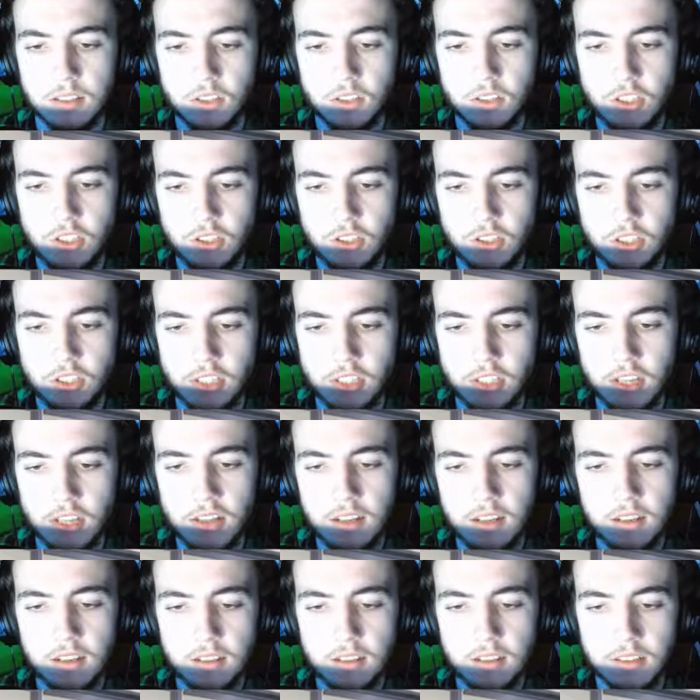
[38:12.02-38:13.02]
She
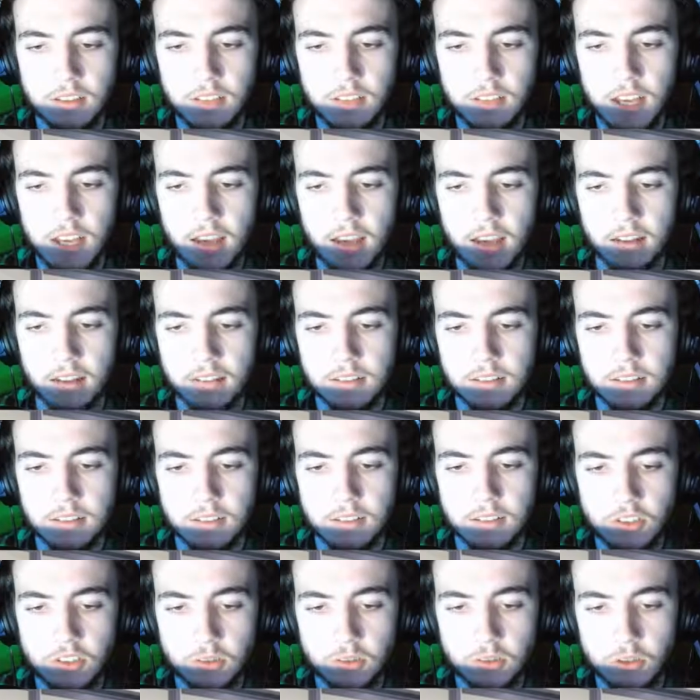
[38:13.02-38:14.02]
did? Yeah.
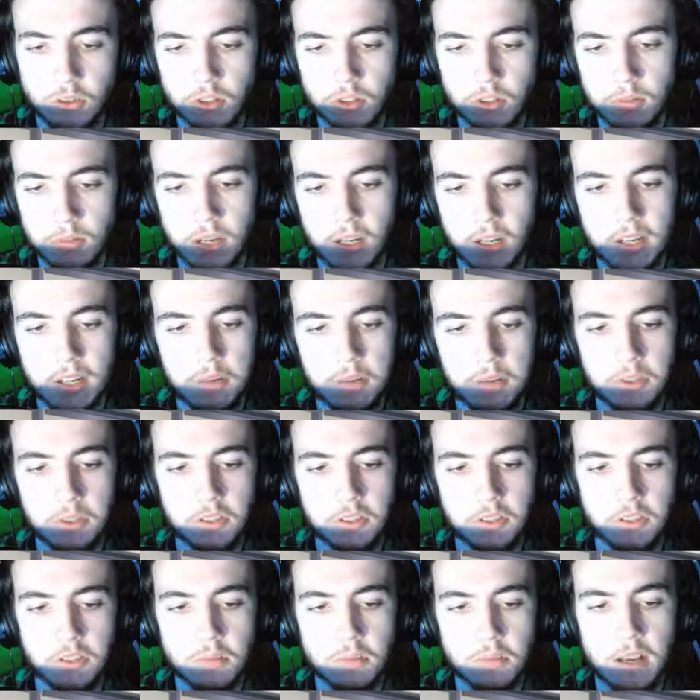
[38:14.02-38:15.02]
She was talking about how
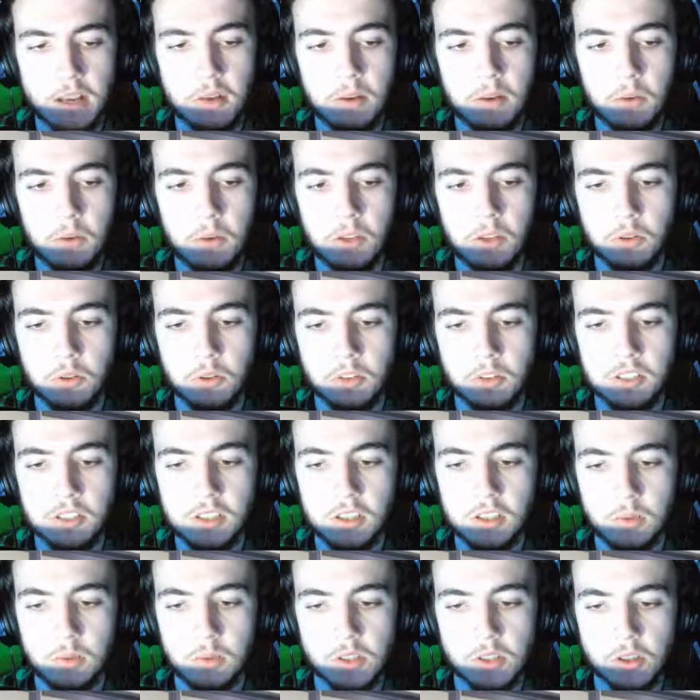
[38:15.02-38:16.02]
it doesn't matter what you're
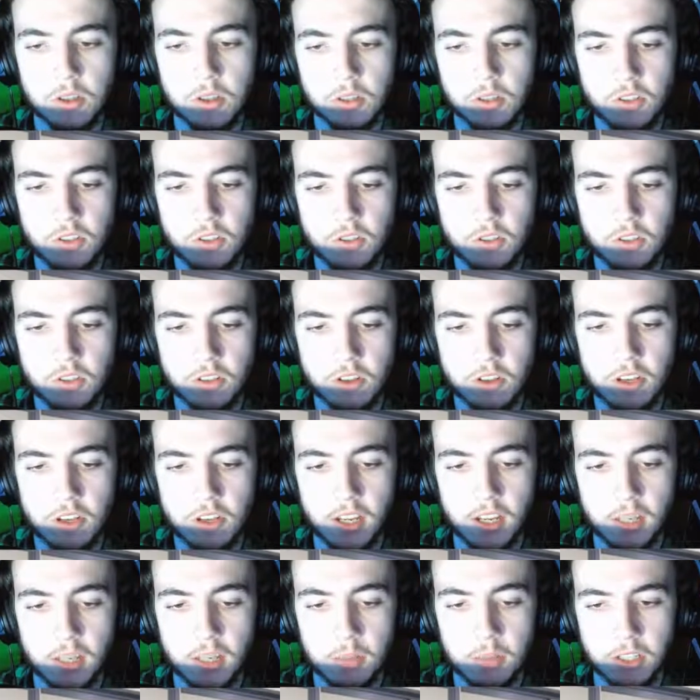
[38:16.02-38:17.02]
into as long as you're not
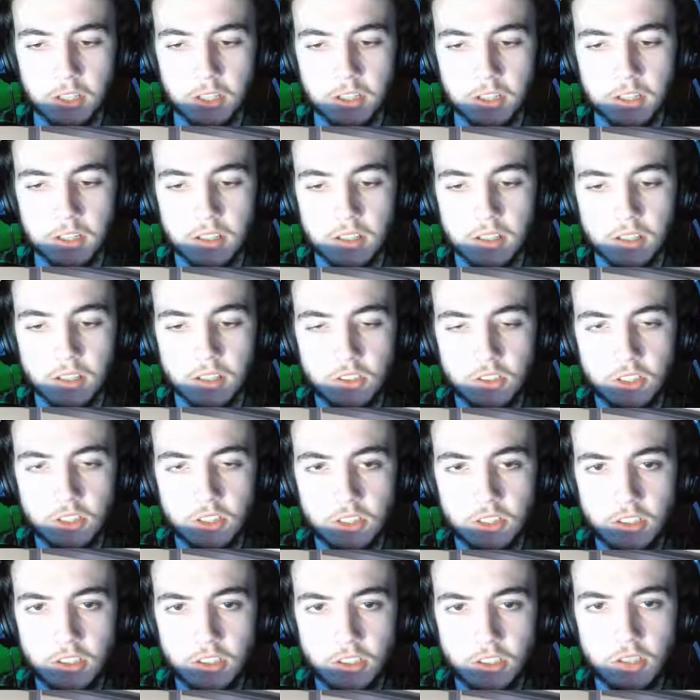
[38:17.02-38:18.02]
hurting anybody.
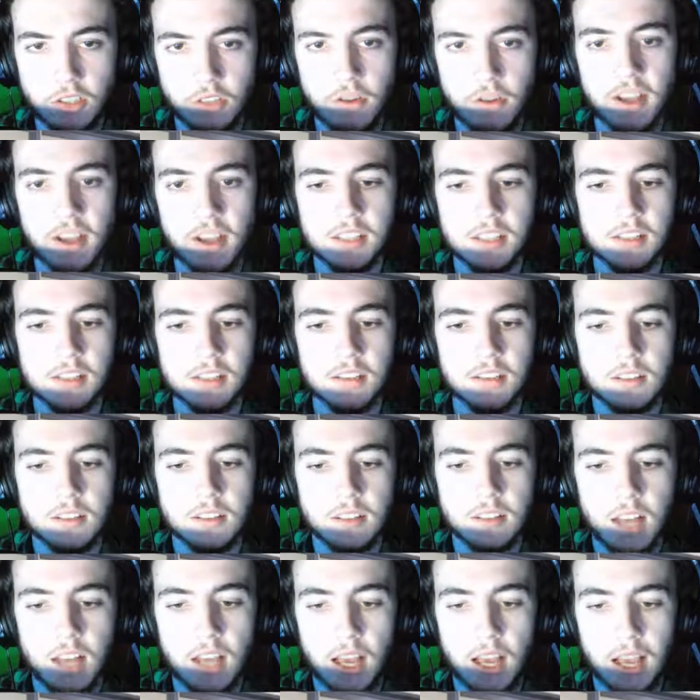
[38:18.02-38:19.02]
She's right.
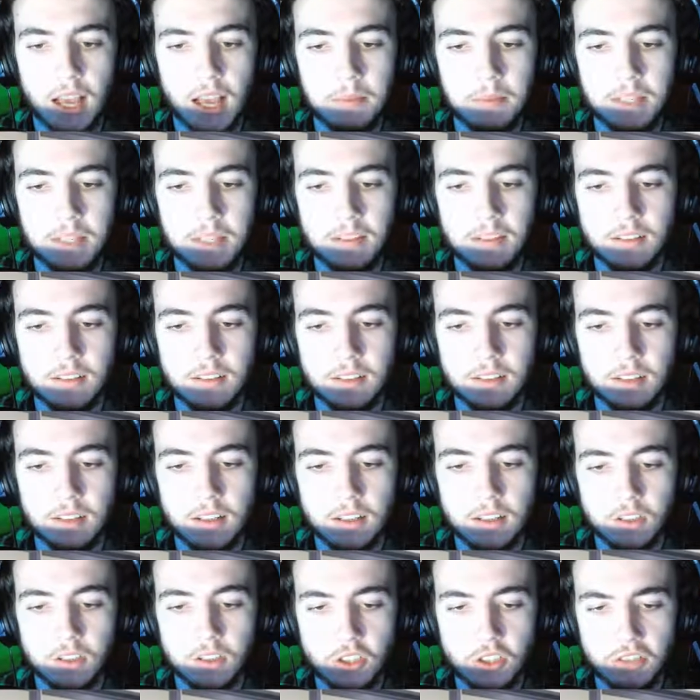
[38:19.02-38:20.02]
I mean,
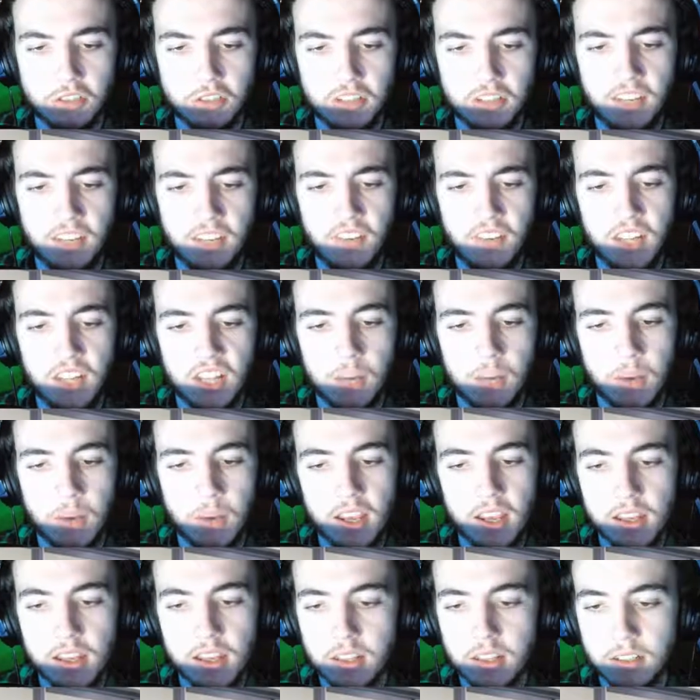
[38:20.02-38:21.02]
does she really feel that
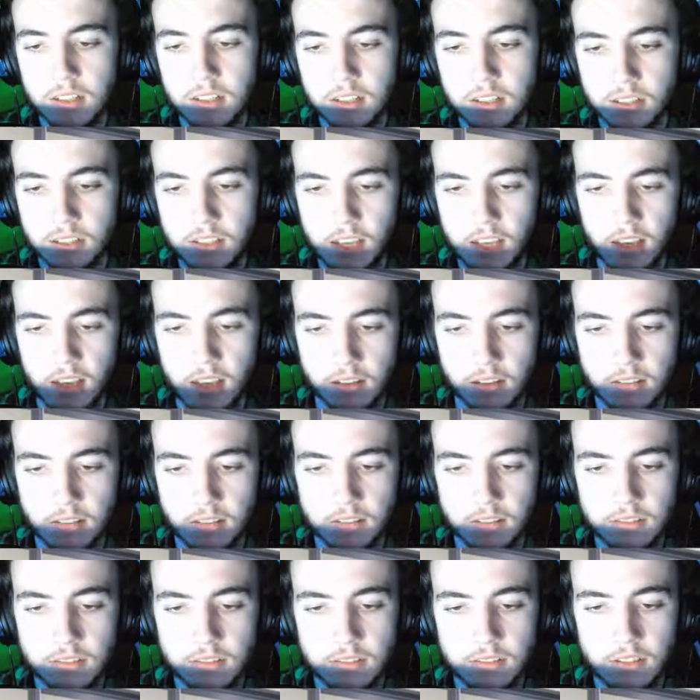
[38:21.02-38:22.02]
way? Yeah.
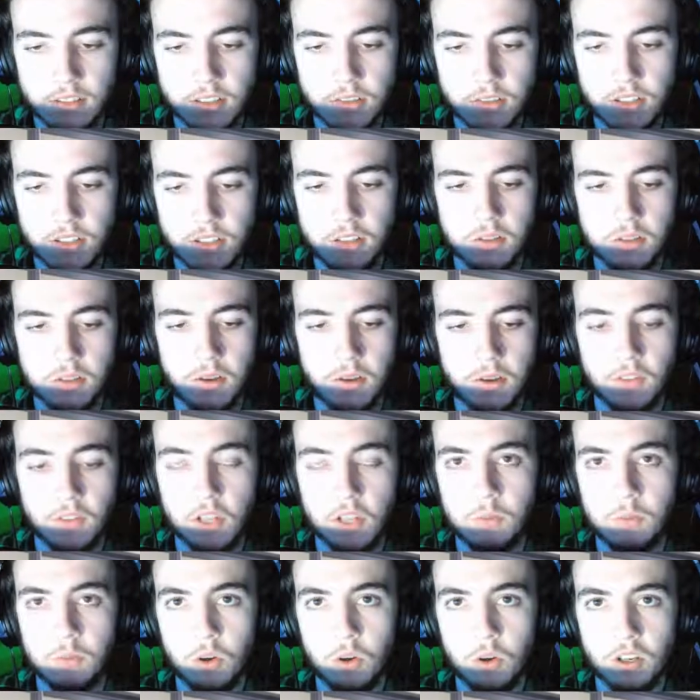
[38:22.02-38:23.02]
Sounds like you two
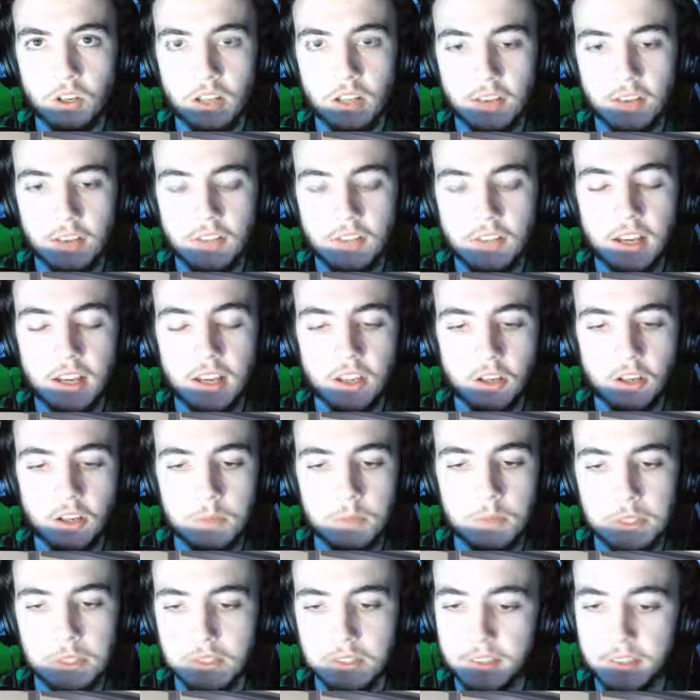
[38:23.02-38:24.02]
have that in
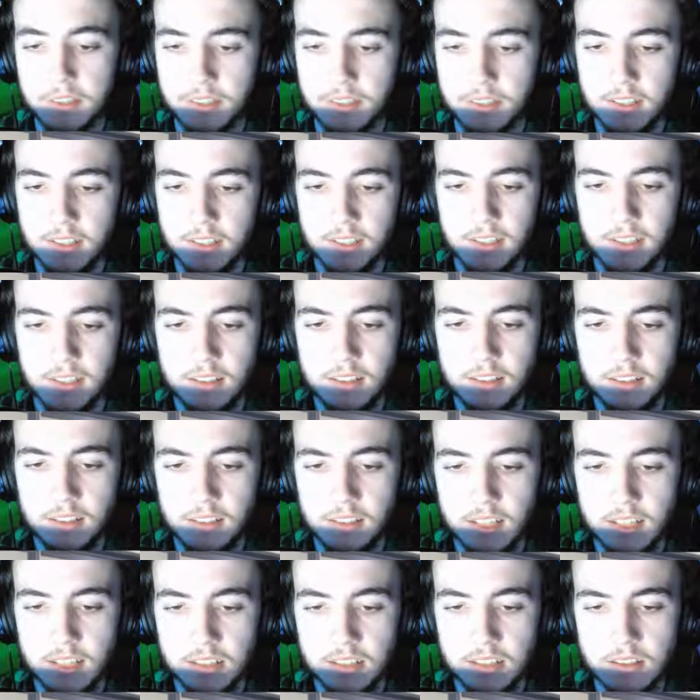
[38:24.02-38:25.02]
common.
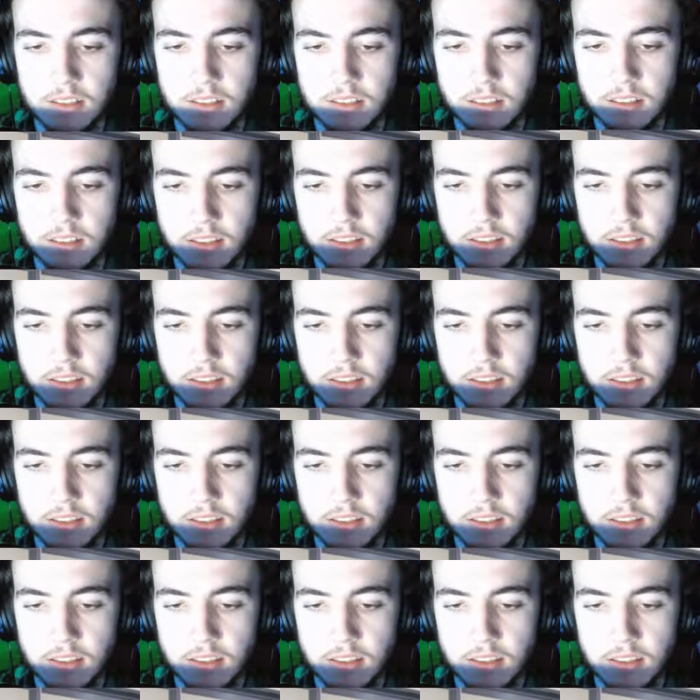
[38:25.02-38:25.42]
That's